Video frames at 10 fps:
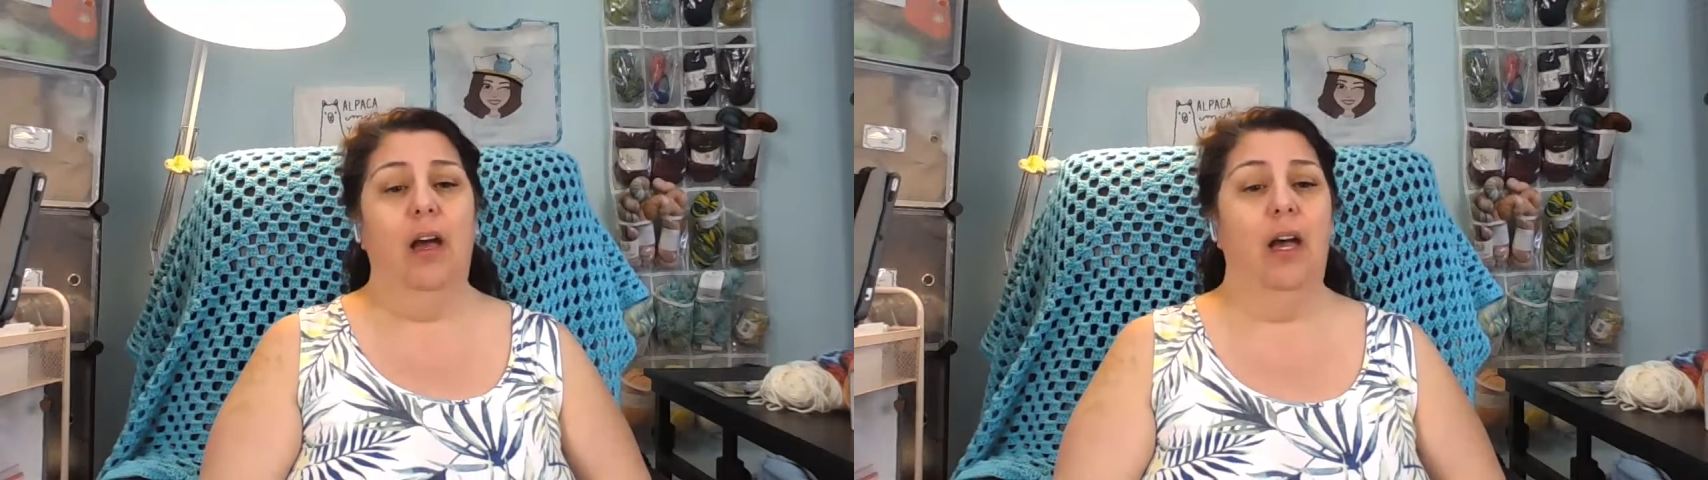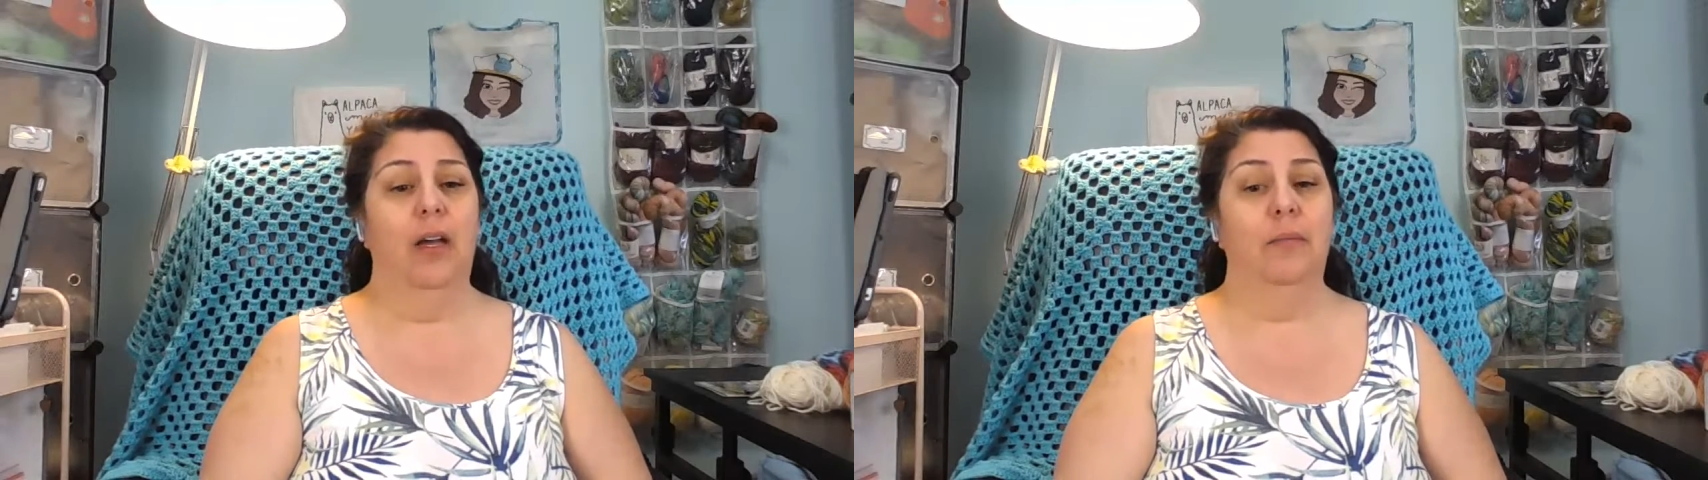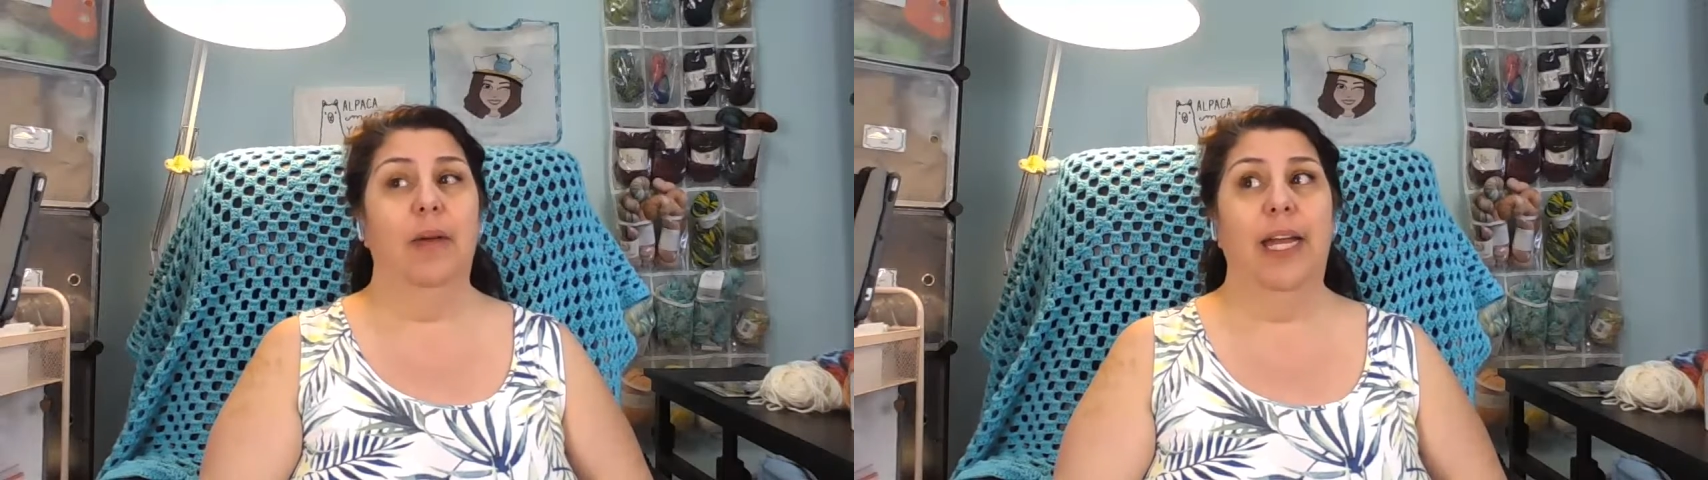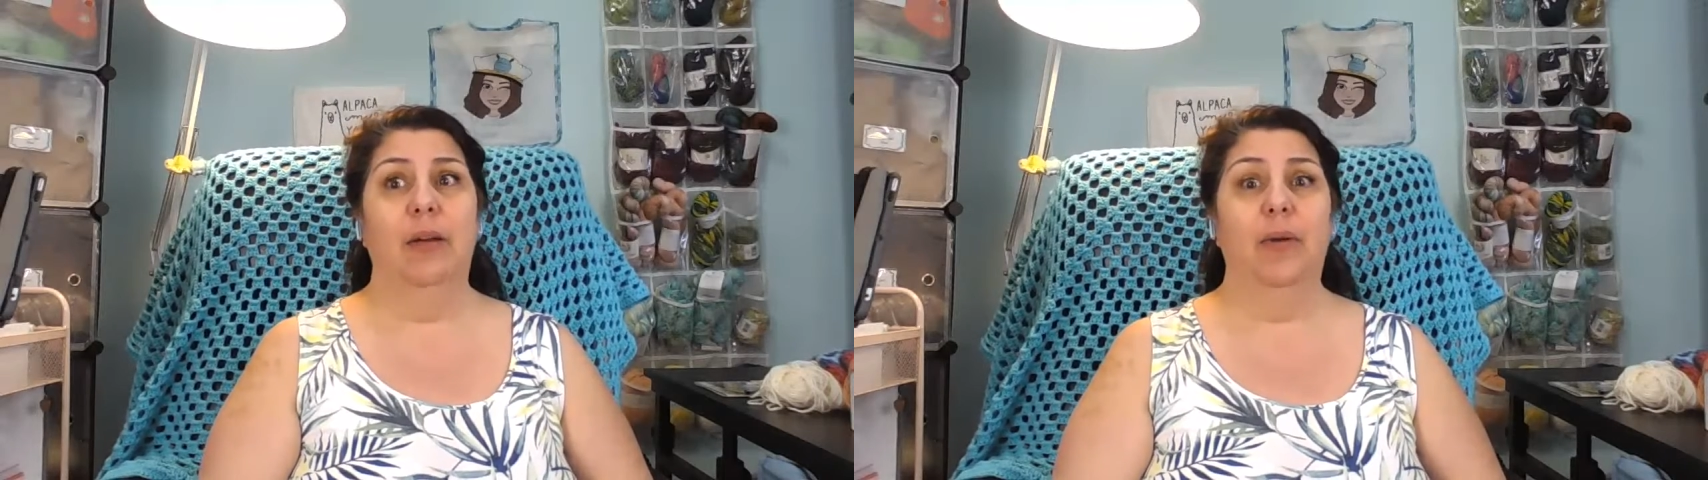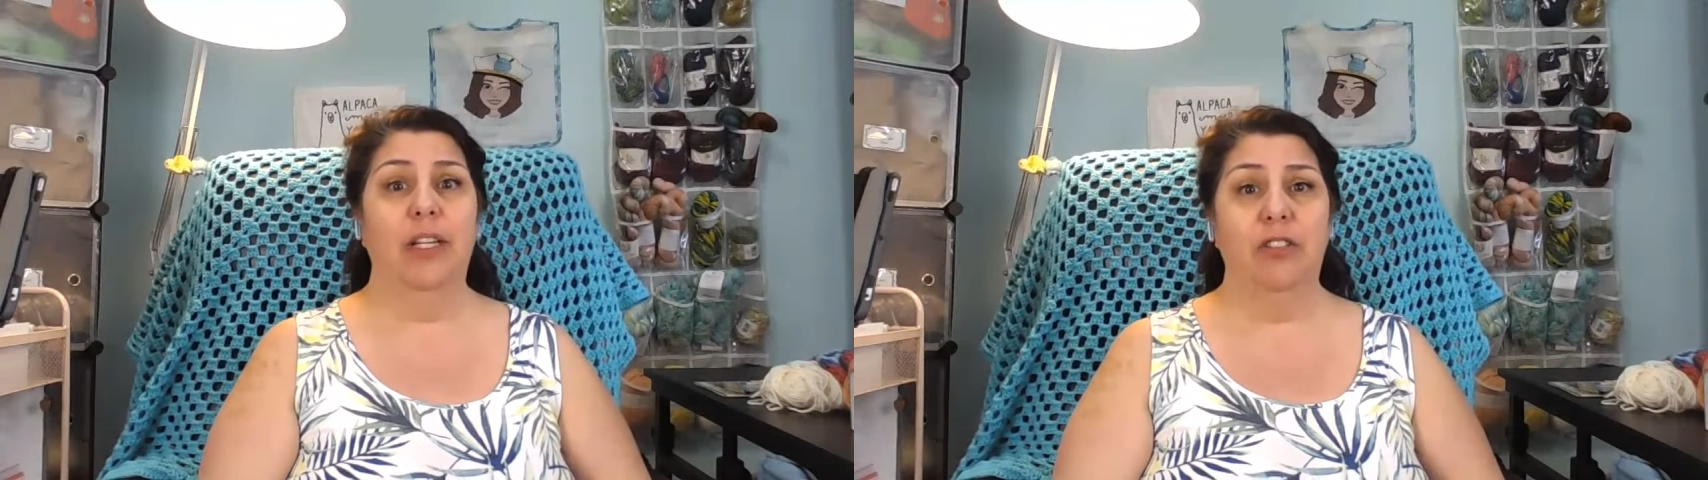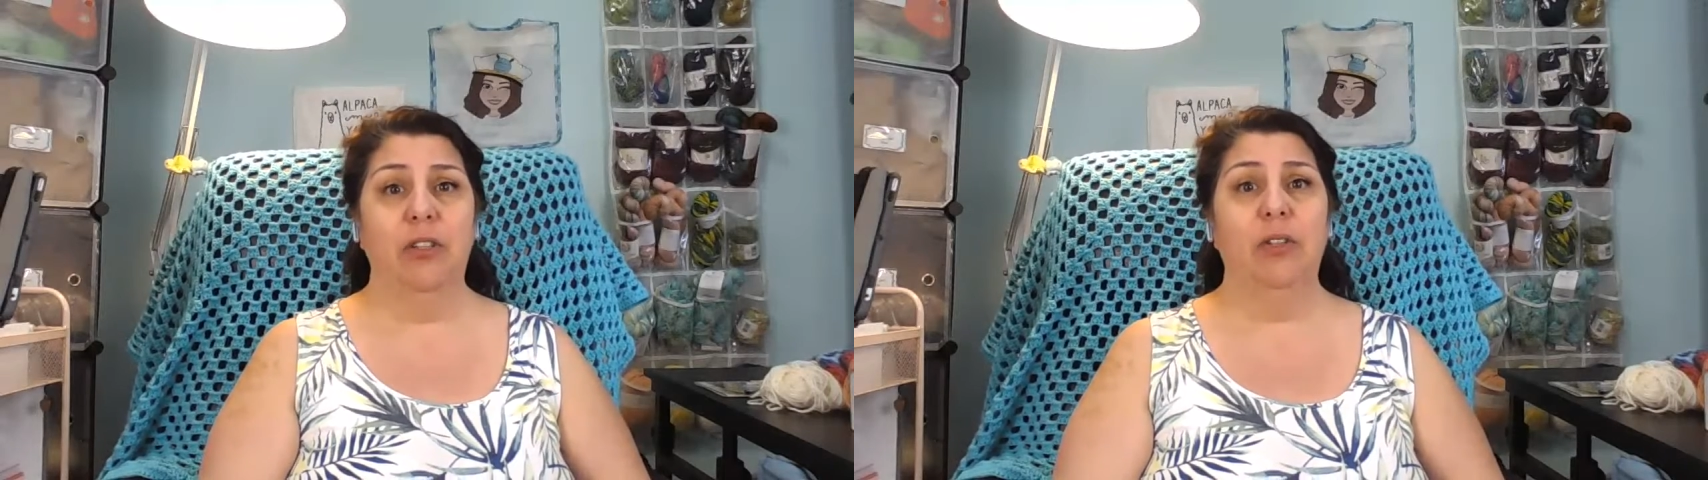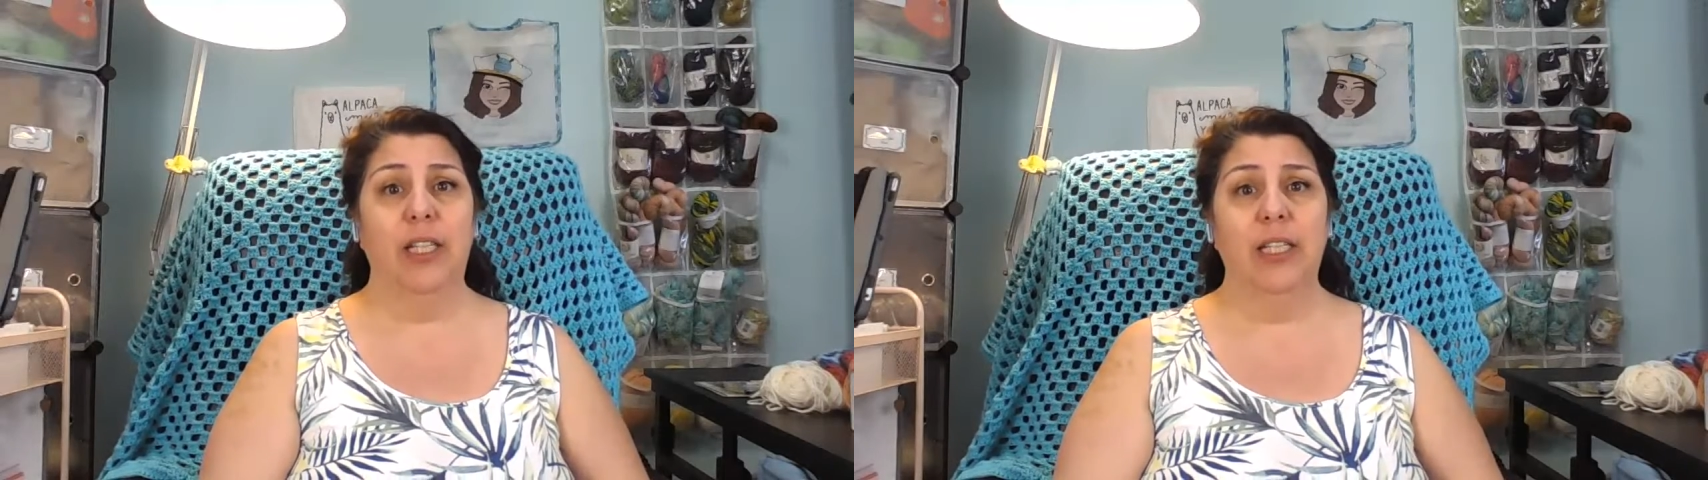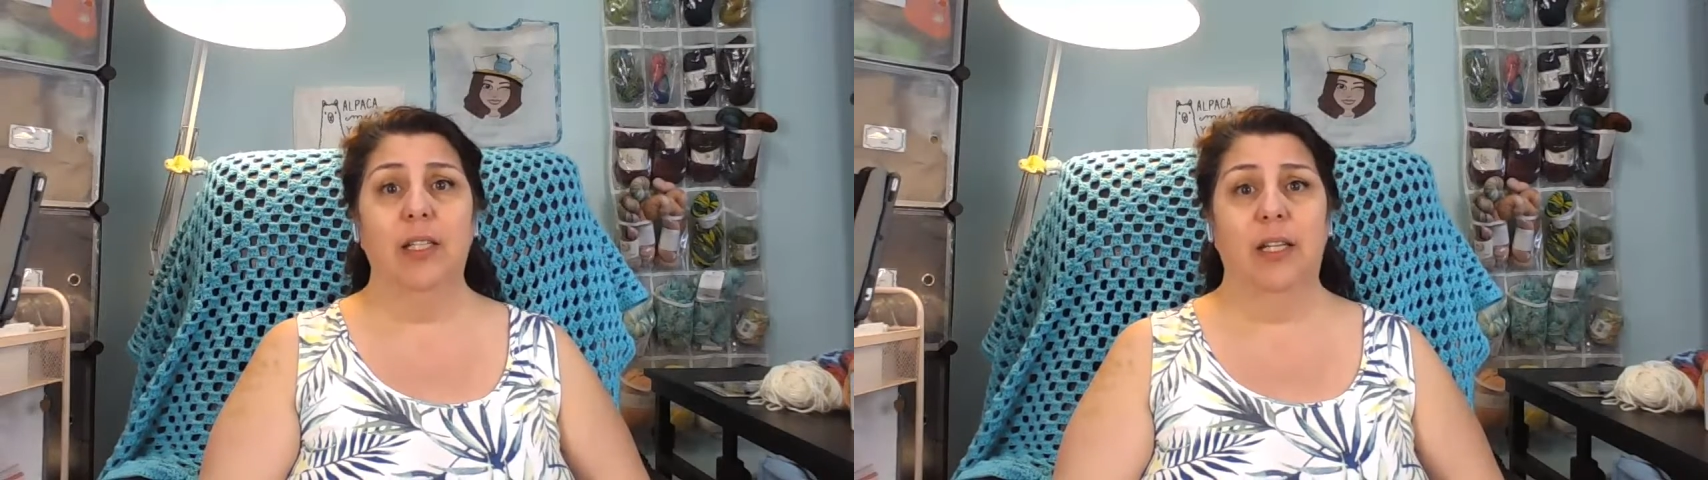But we do
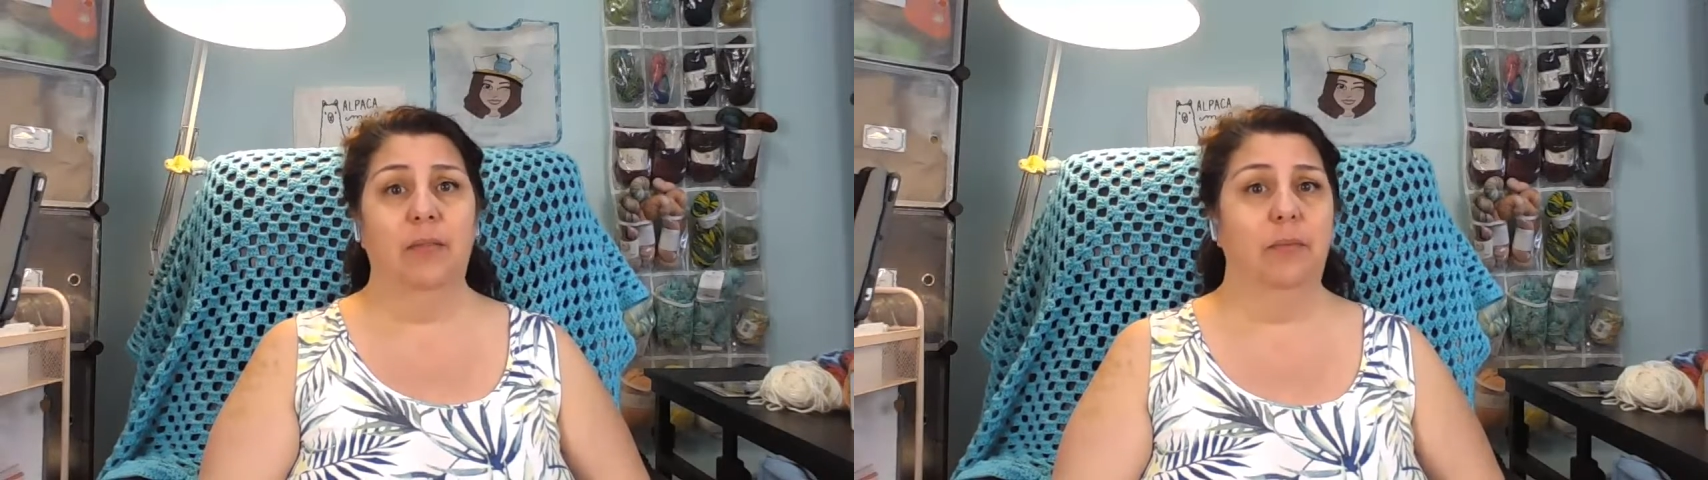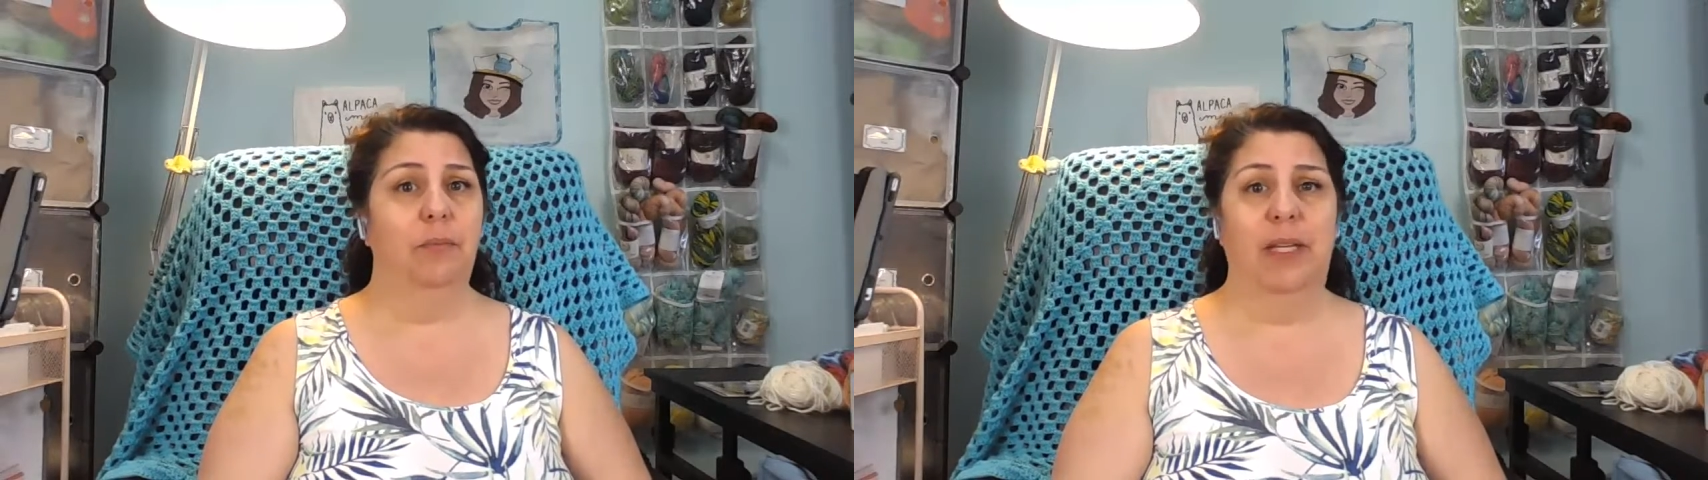need to